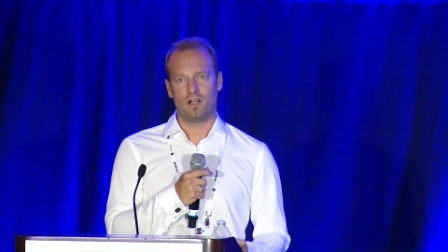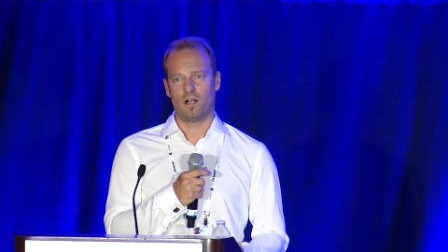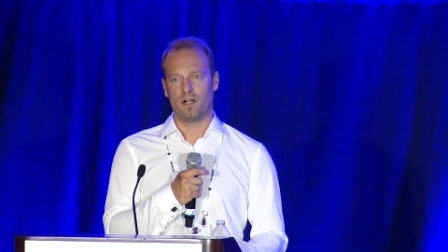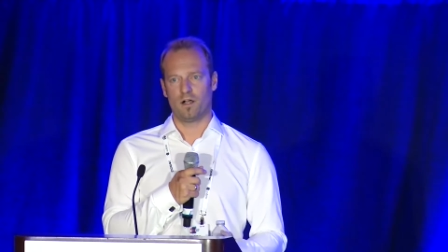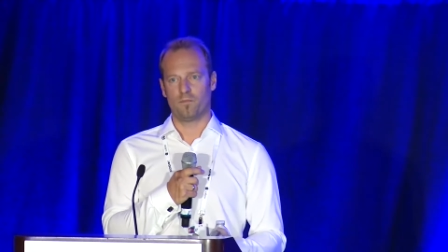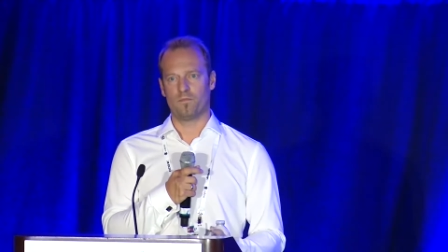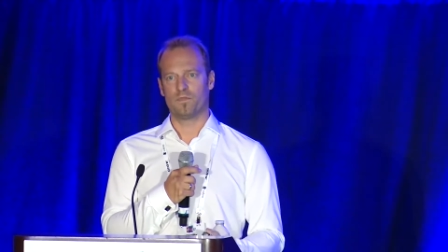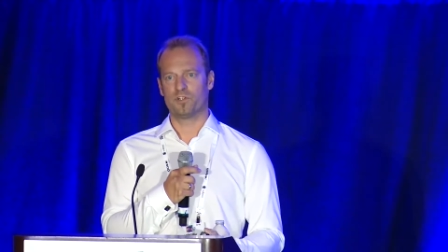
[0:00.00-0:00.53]

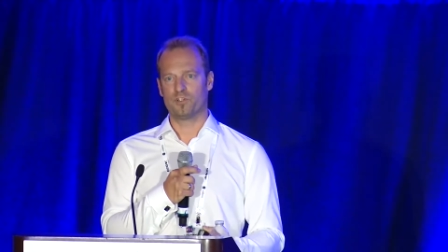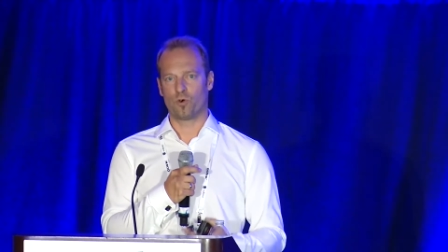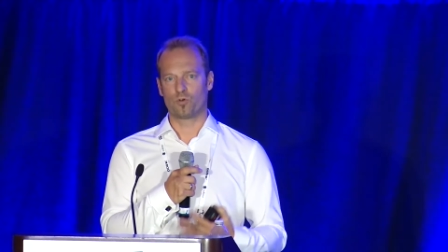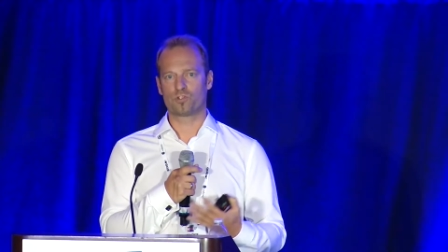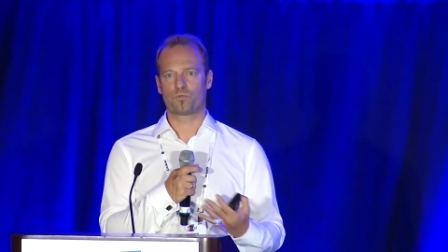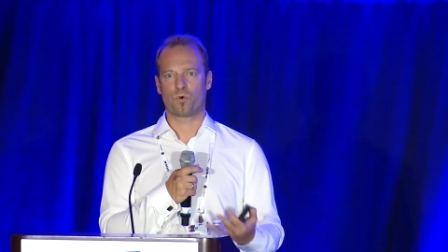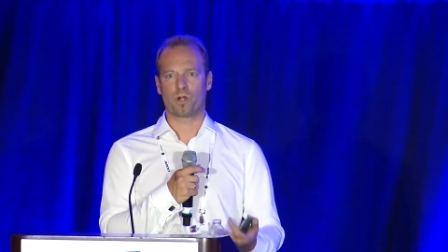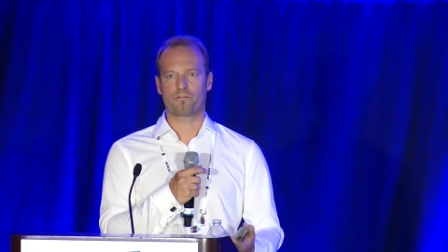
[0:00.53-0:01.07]
um,
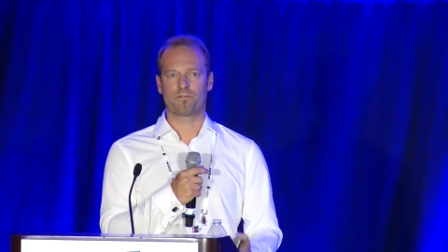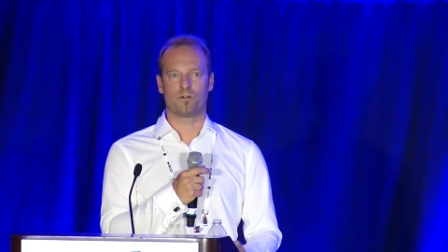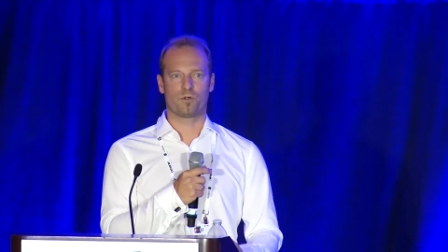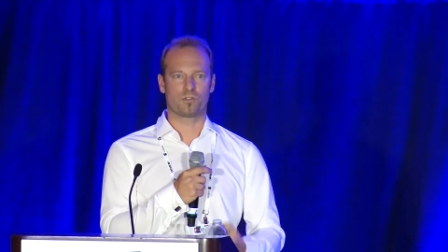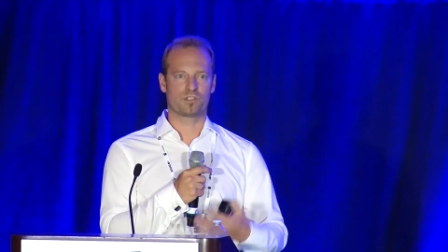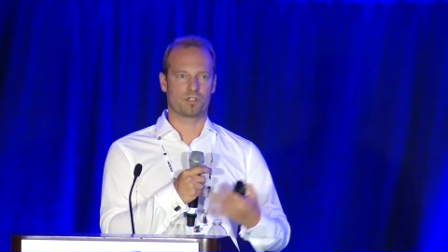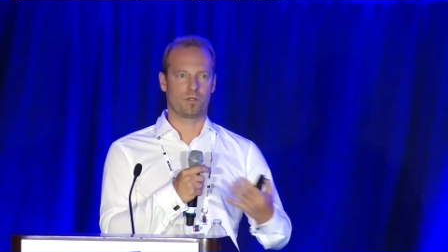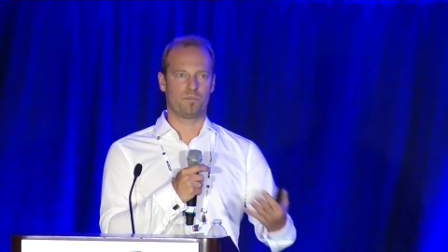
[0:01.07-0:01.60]
those
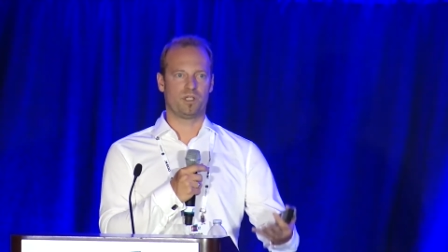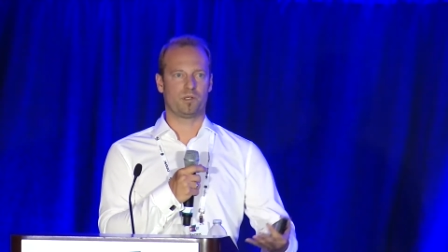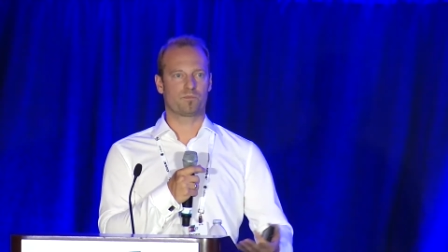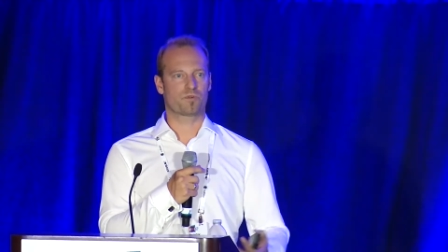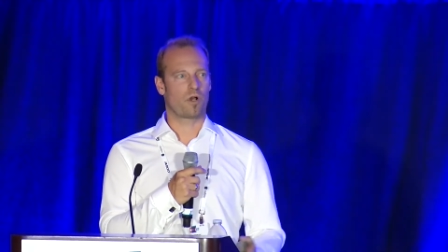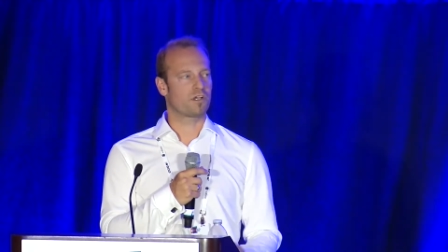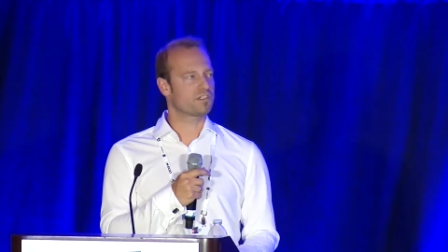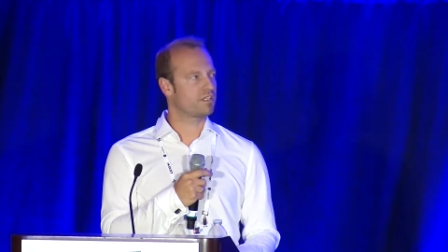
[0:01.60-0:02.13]
workflows that are being
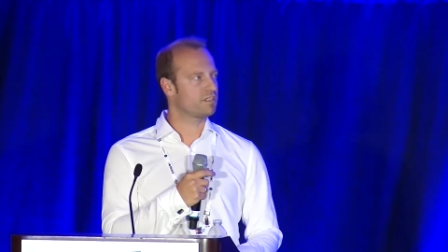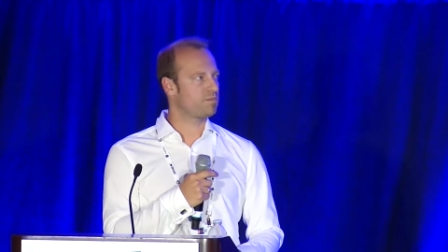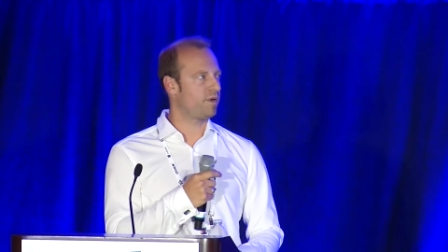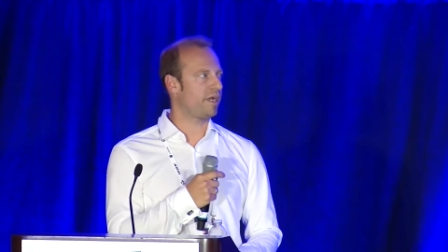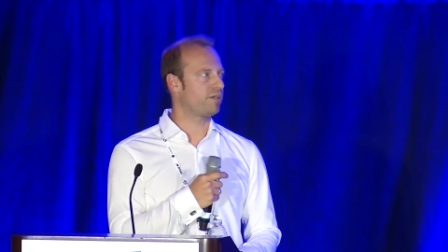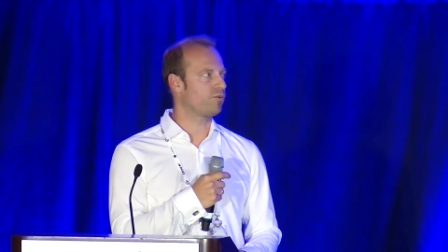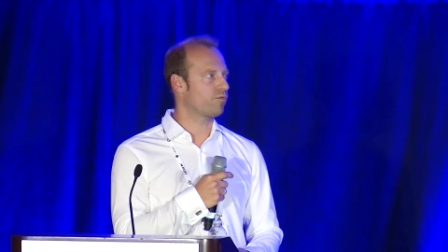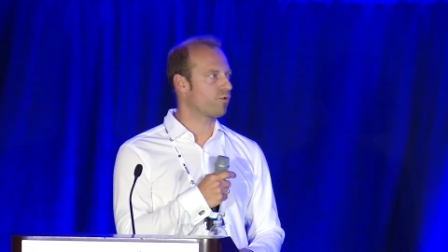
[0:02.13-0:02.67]
processed
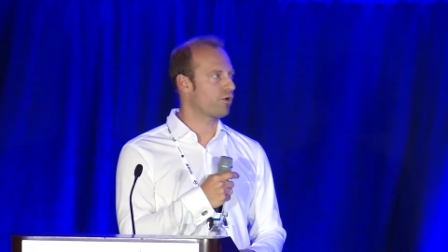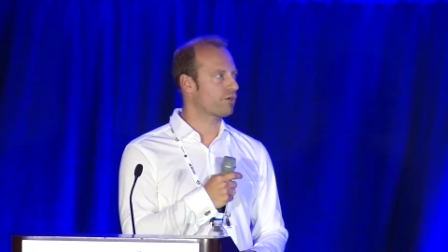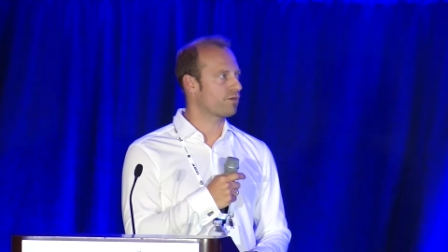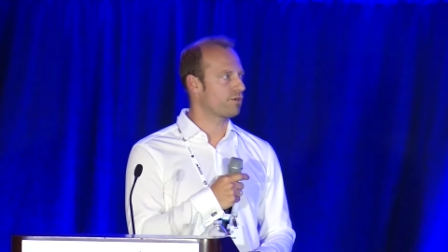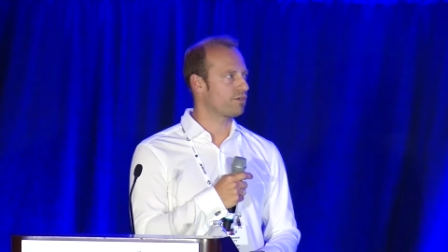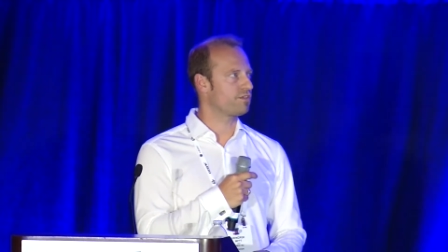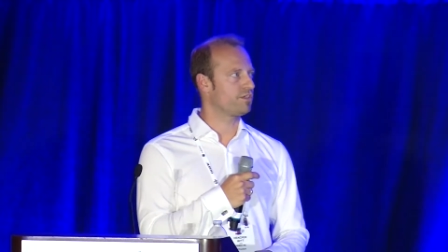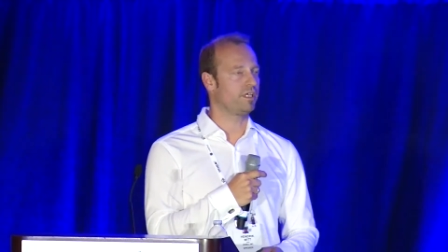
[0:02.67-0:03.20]
by your
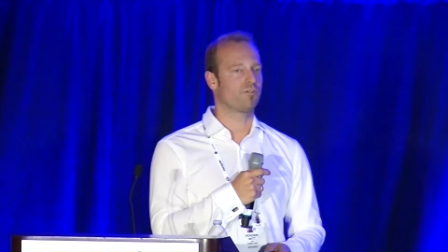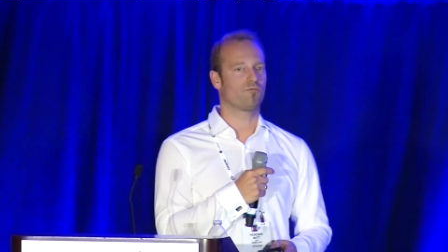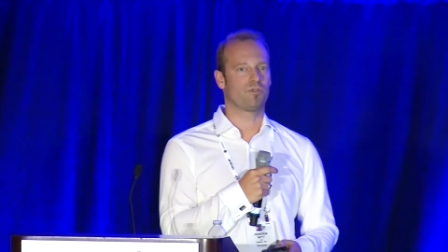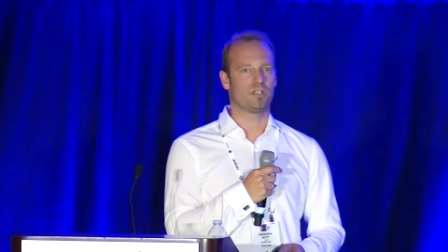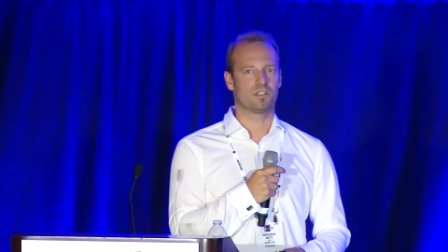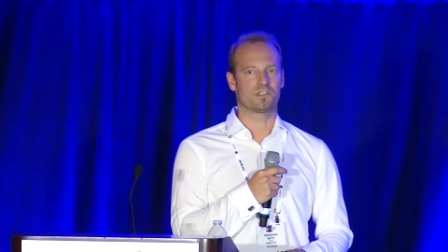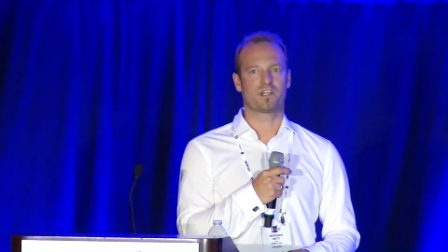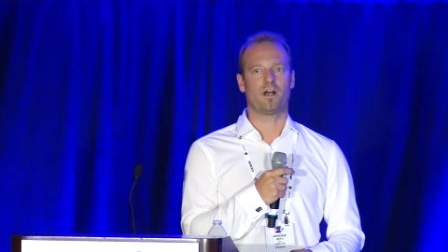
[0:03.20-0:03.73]
workers in
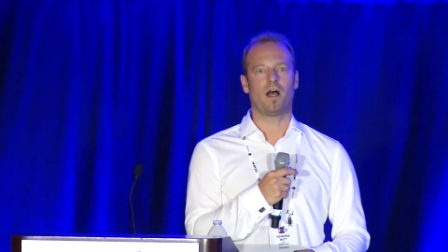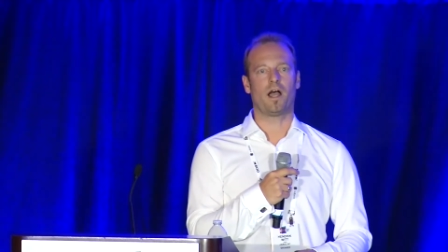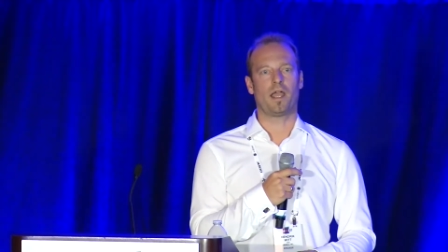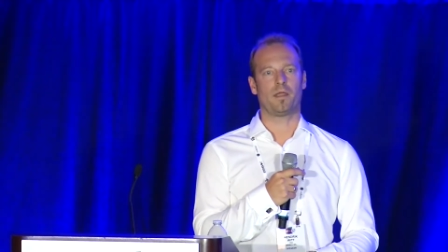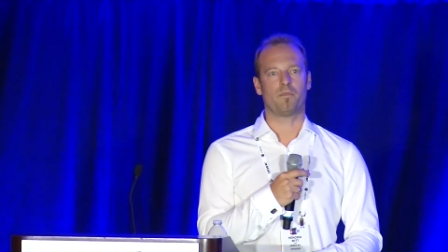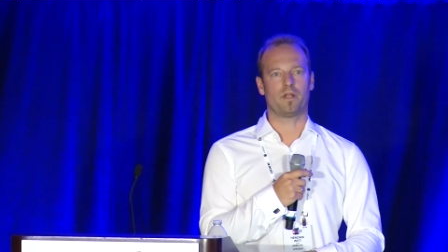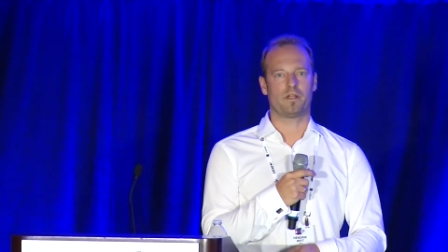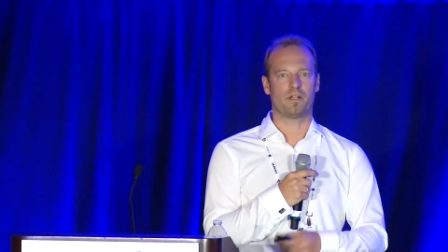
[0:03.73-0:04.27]
real
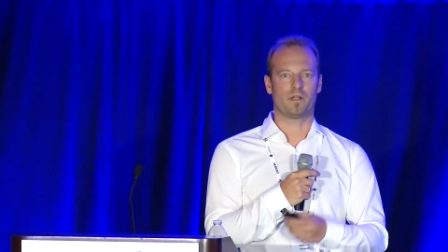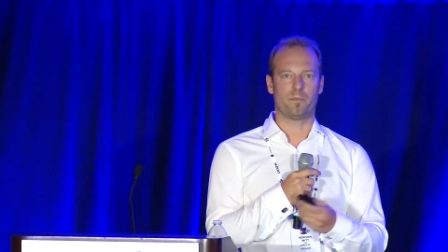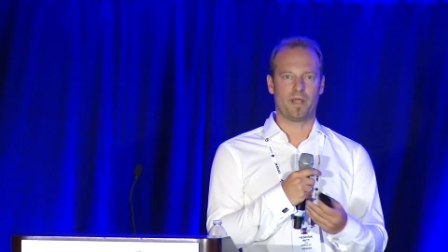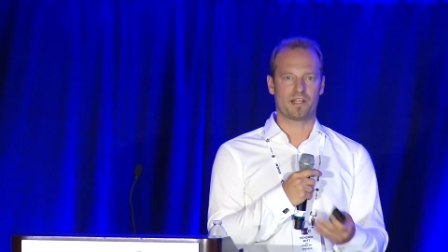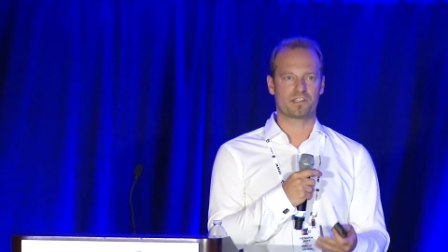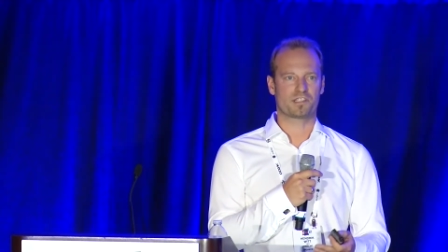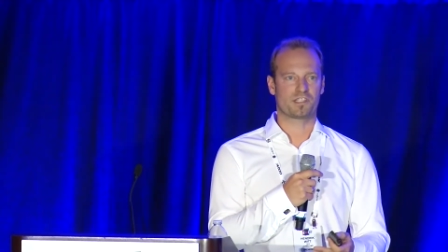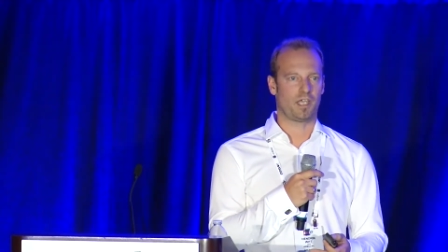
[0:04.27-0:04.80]
time. And in the
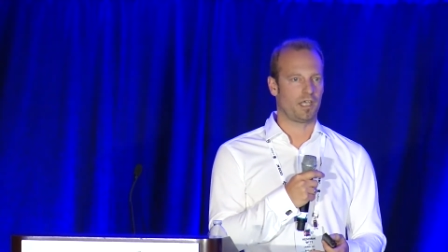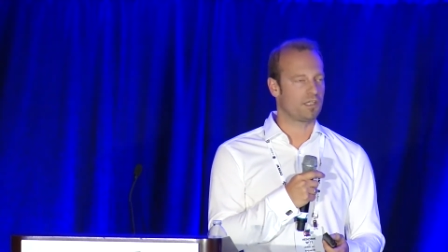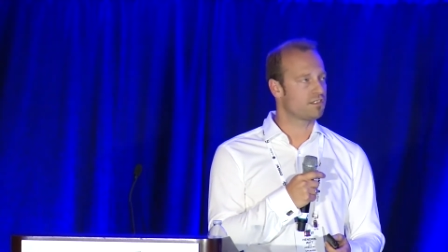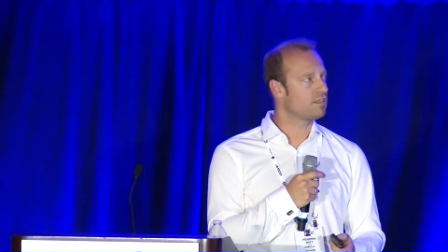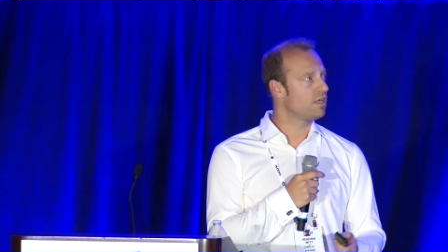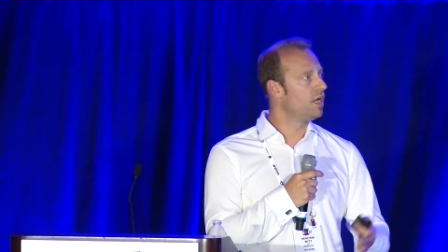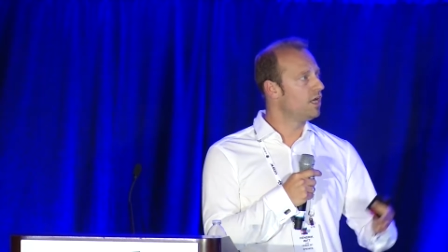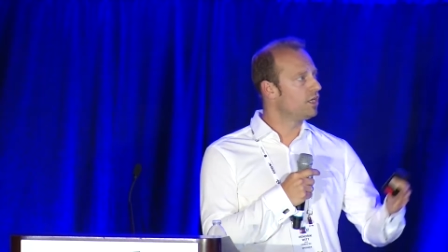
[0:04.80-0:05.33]
best
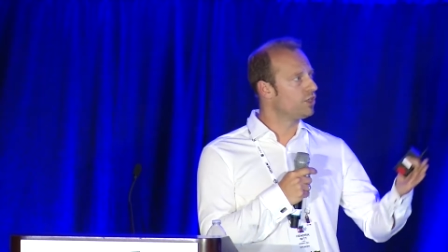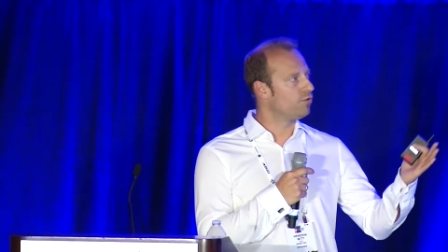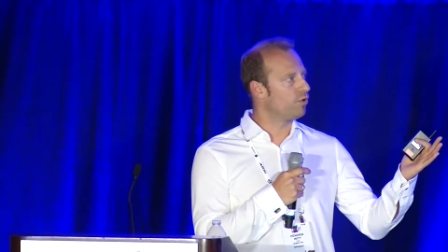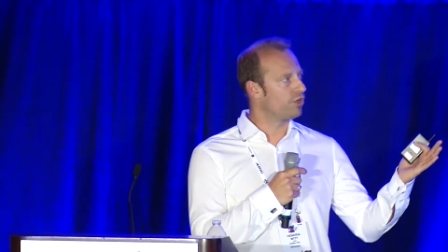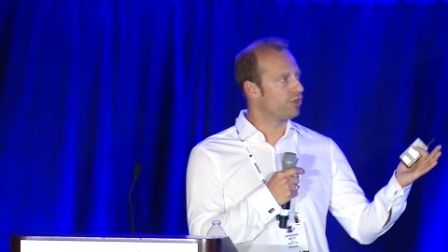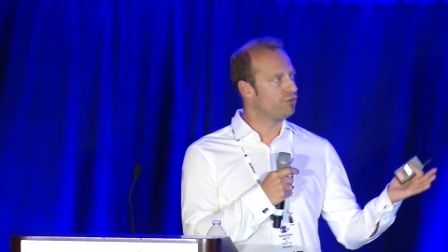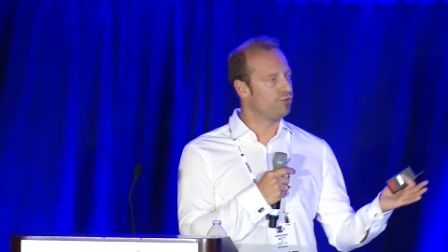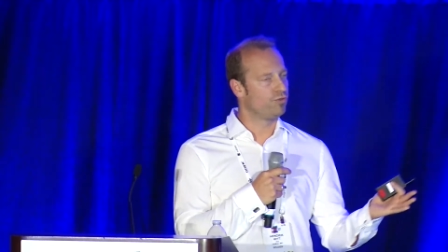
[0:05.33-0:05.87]
case, you
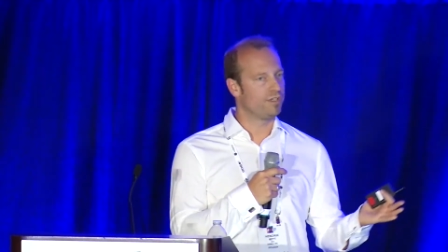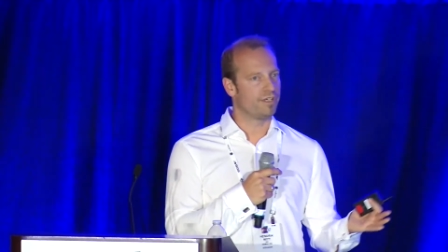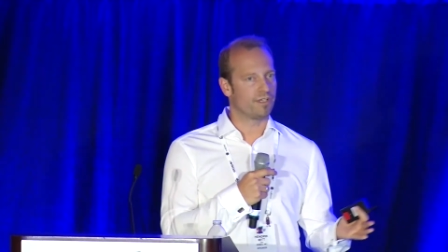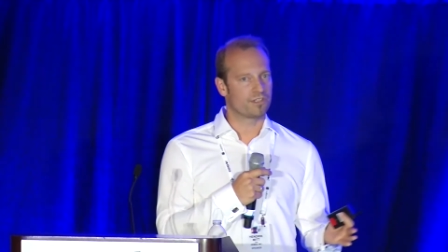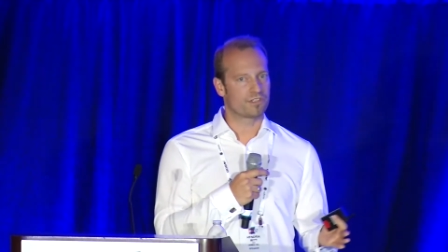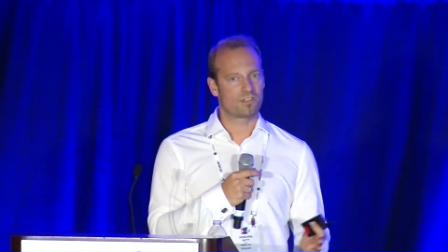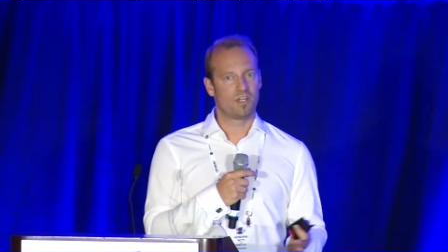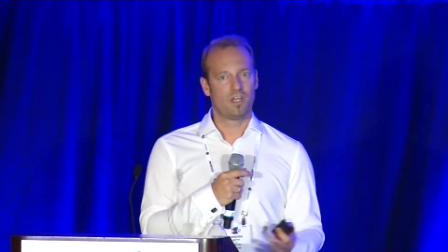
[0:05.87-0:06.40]
want to do
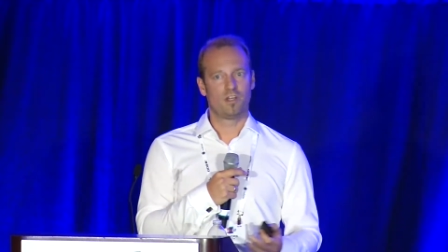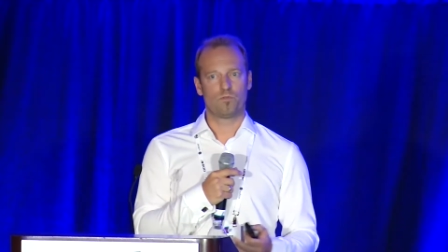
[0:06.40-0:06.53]
this